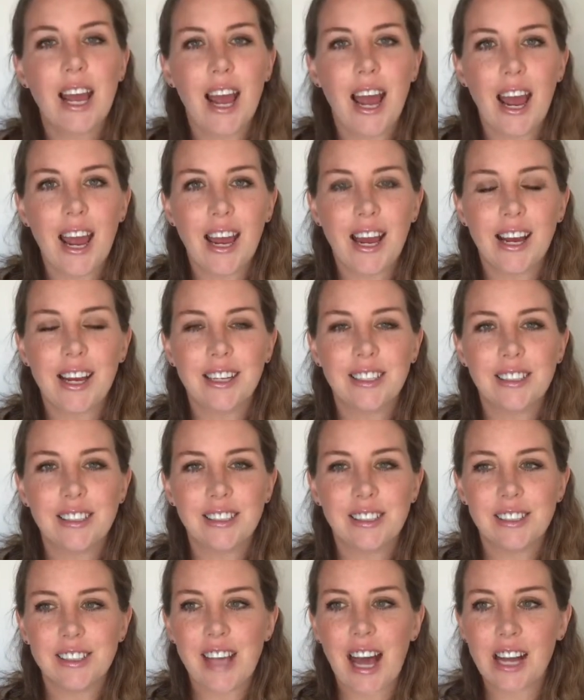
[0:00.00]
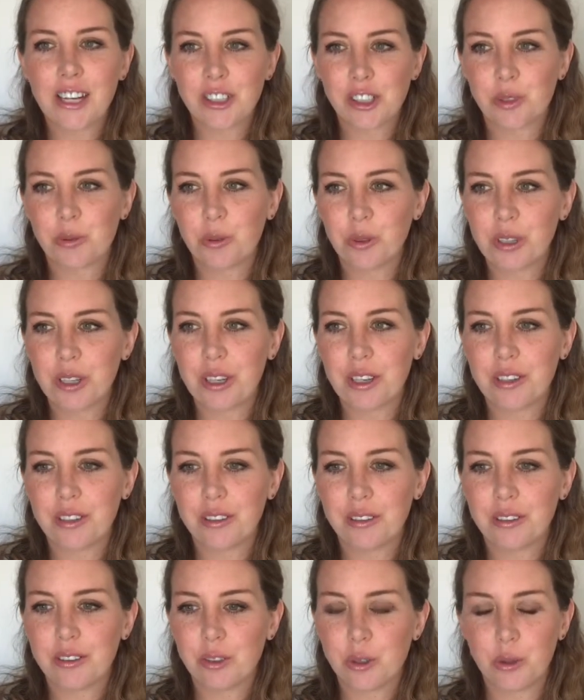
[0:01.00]
and that just really
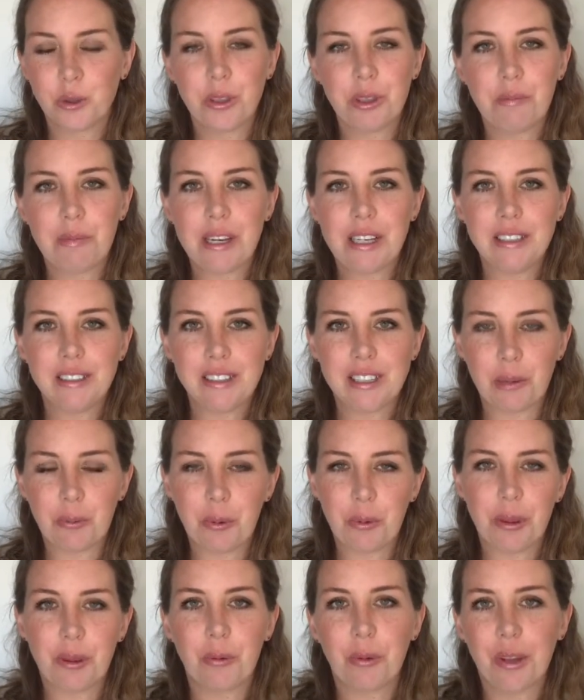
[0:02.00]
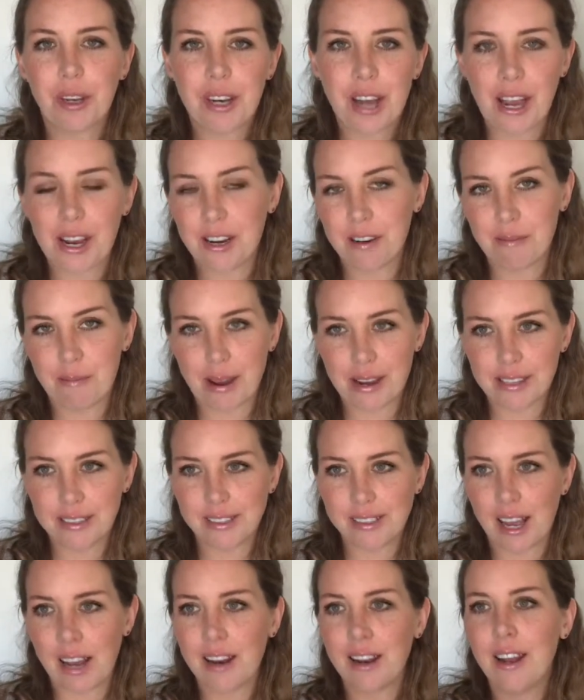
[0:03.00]
truly means someone with a really negative
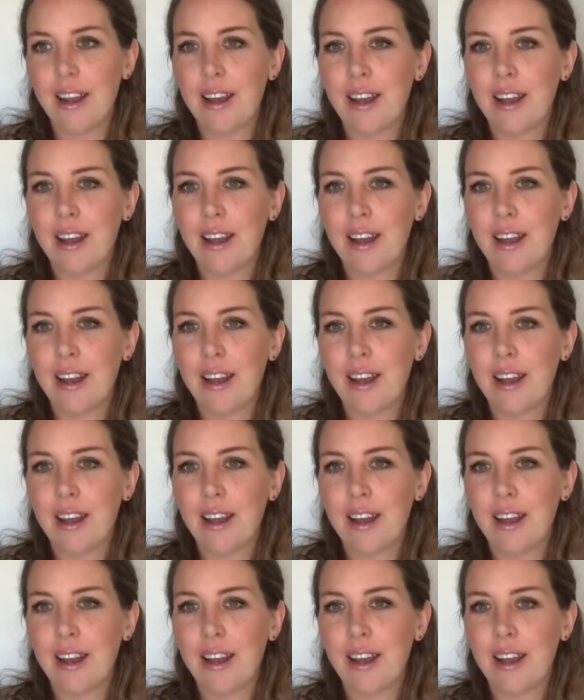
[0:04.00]
mindset.